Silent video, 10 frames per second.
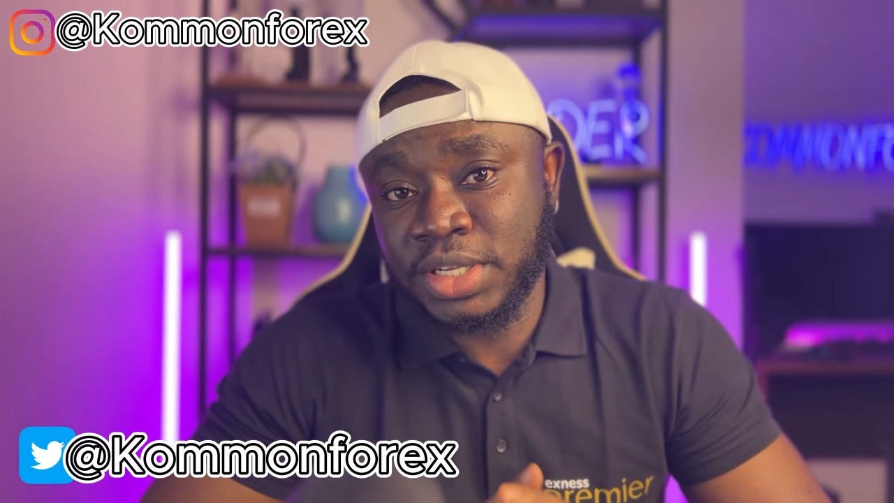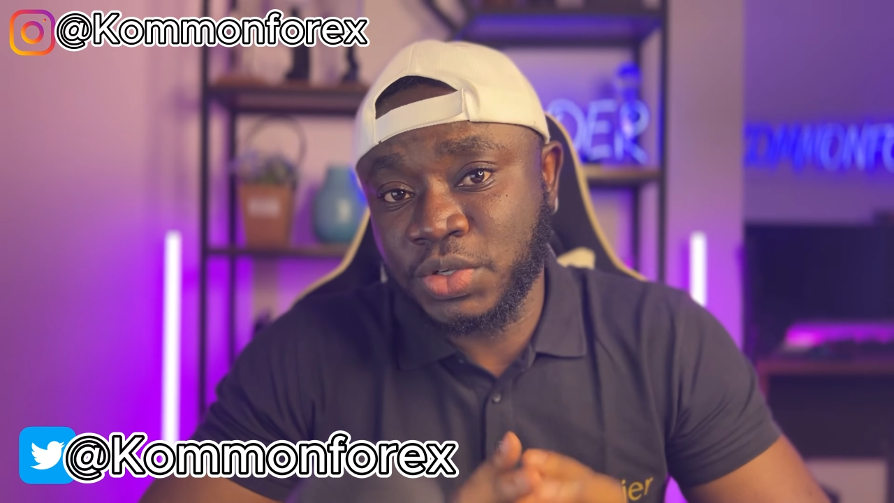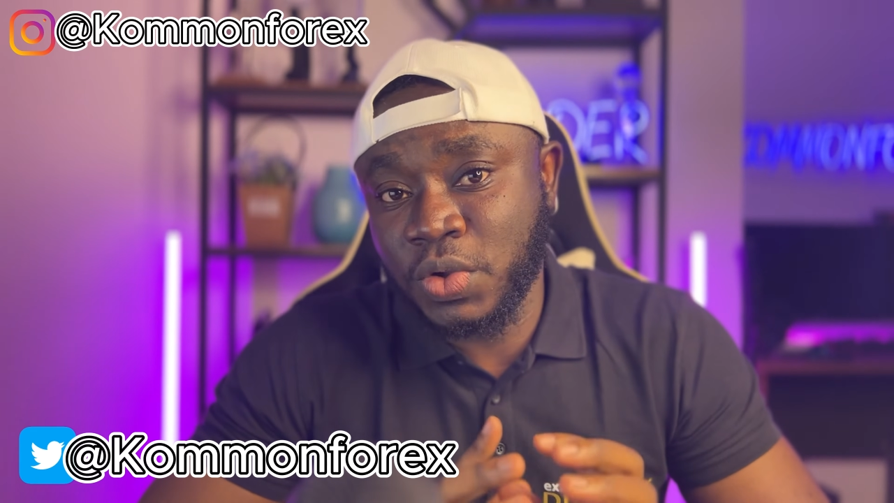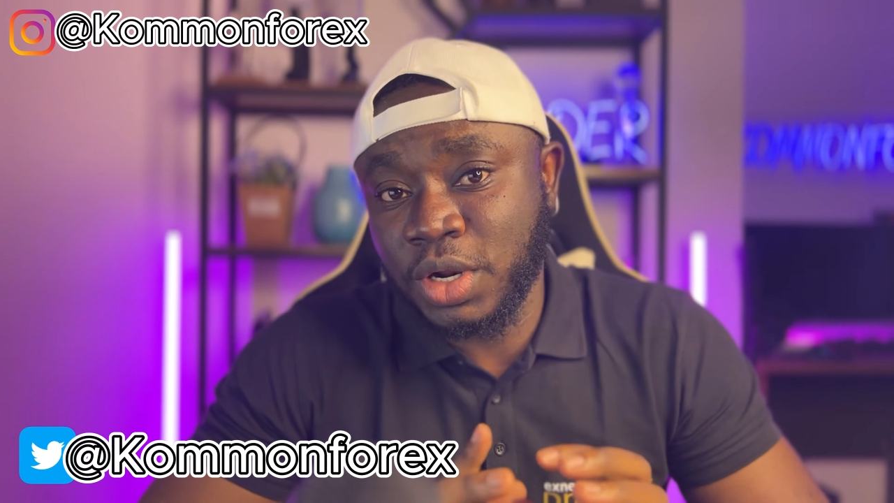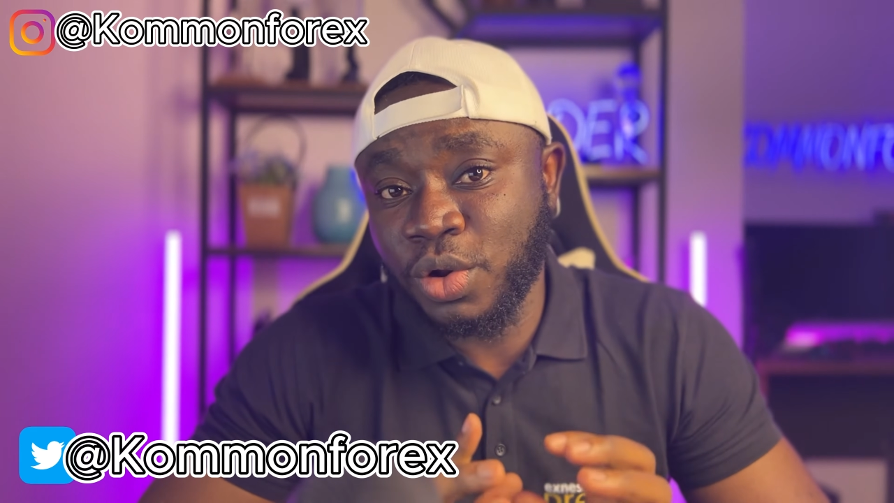has
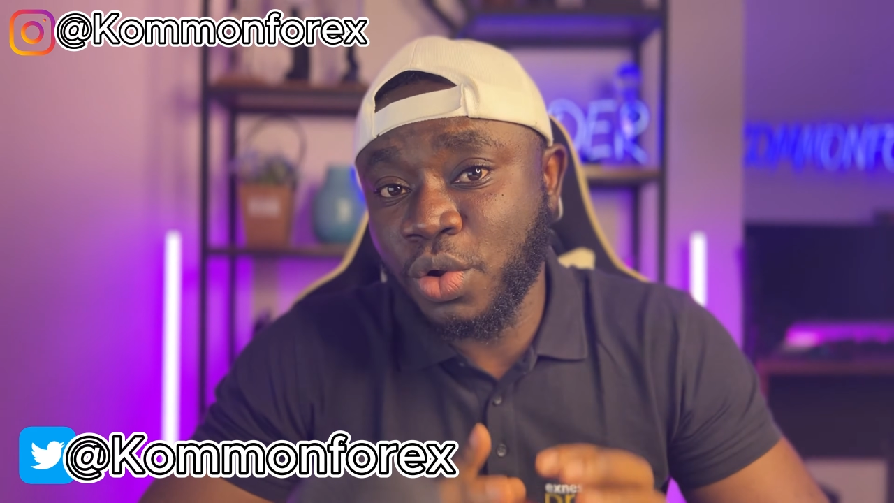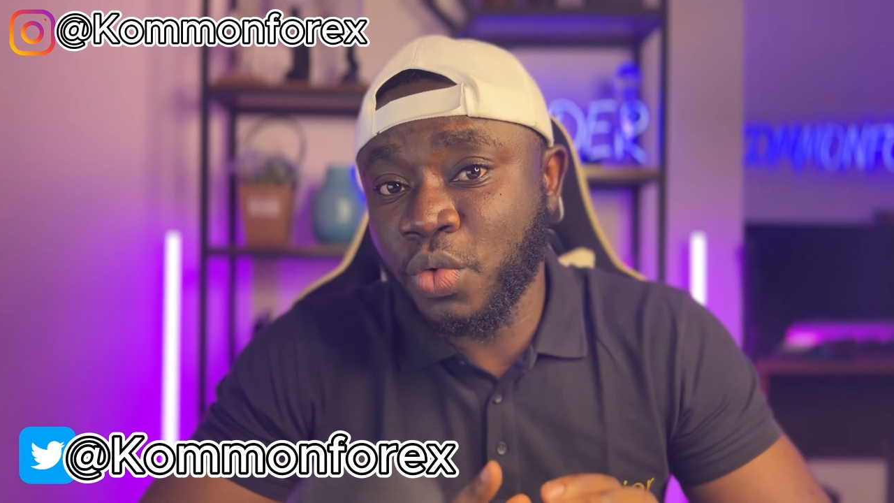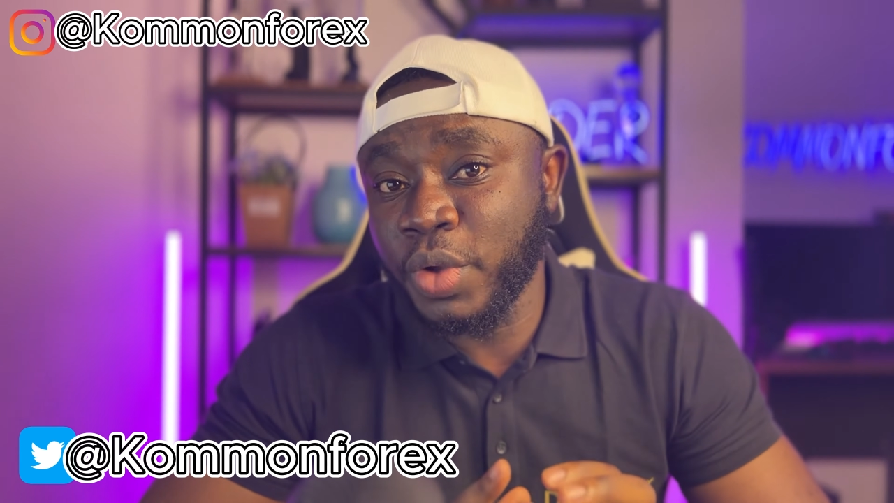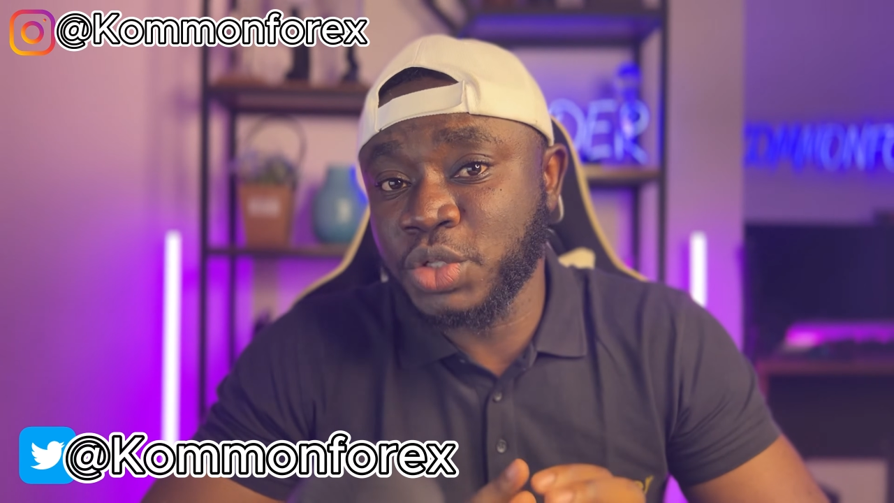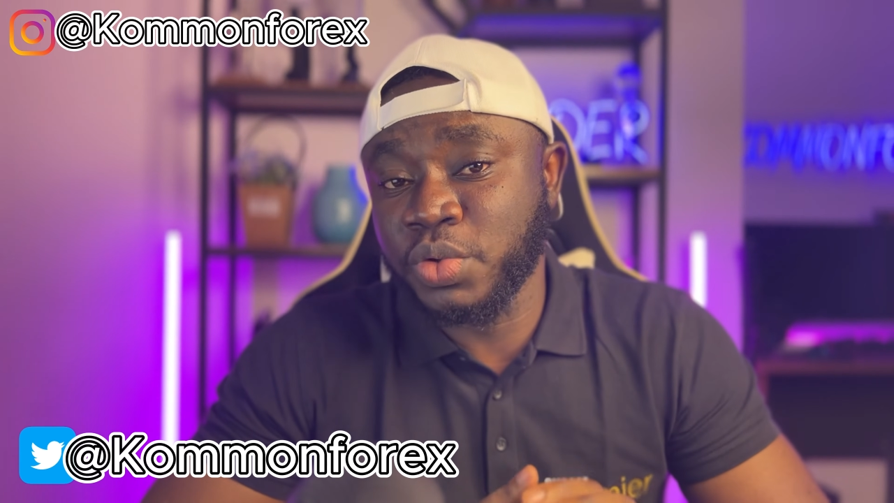gone a
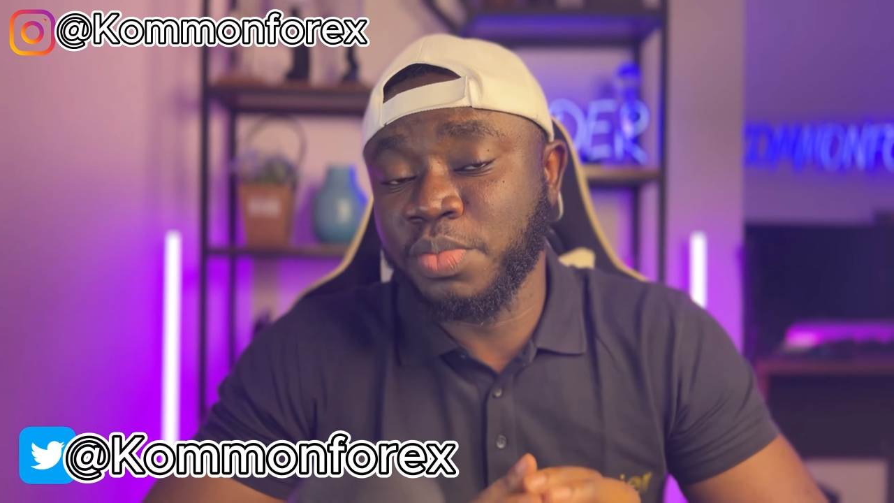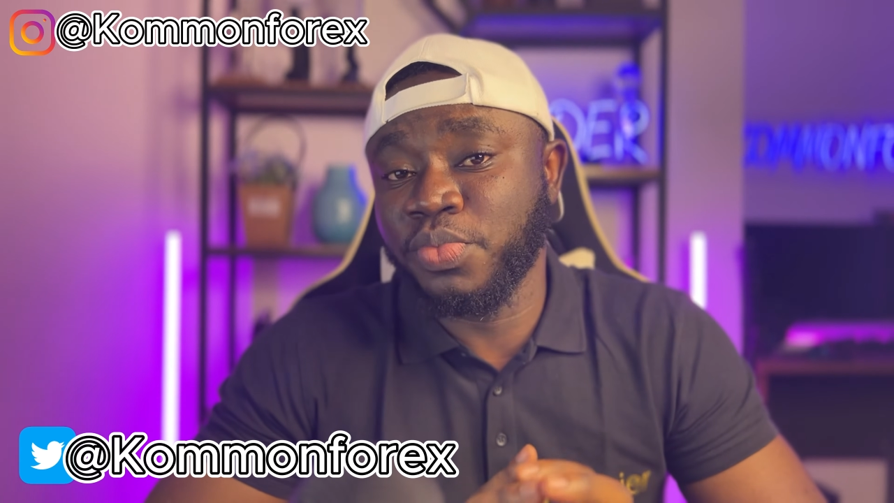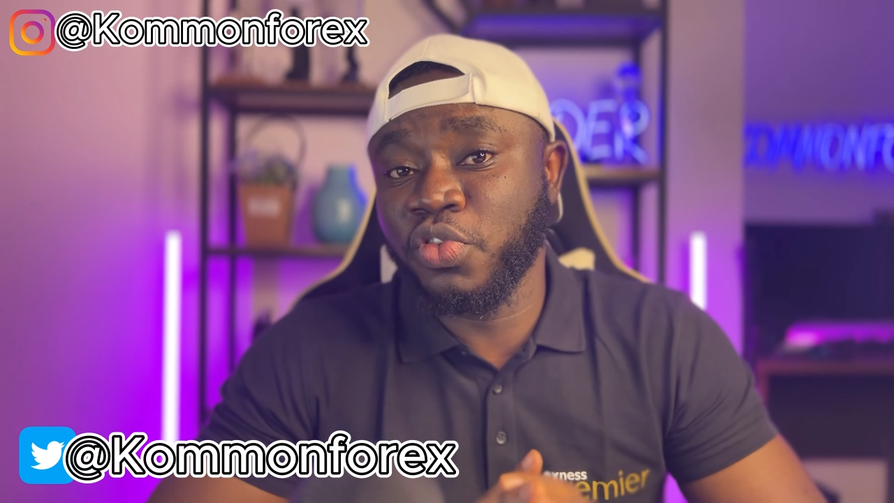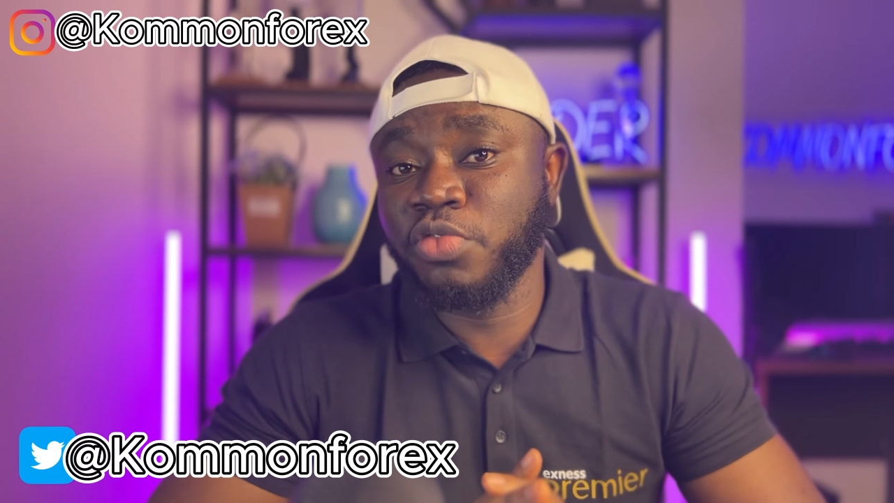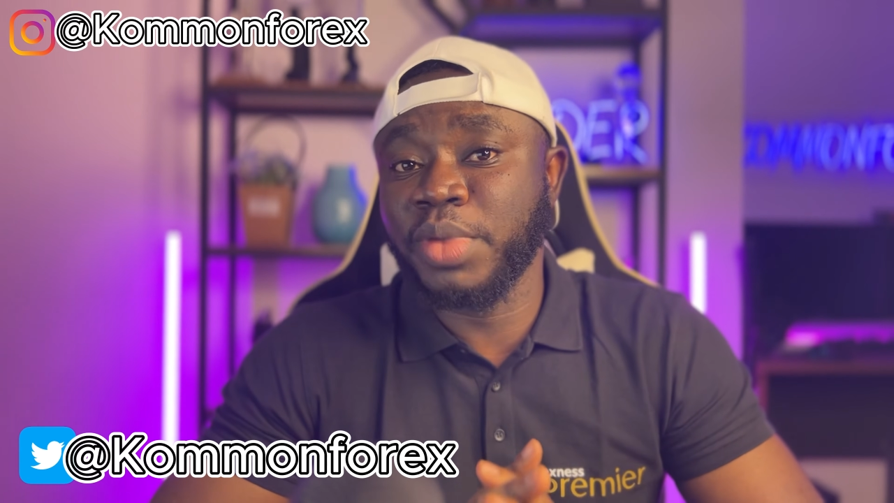long way to improve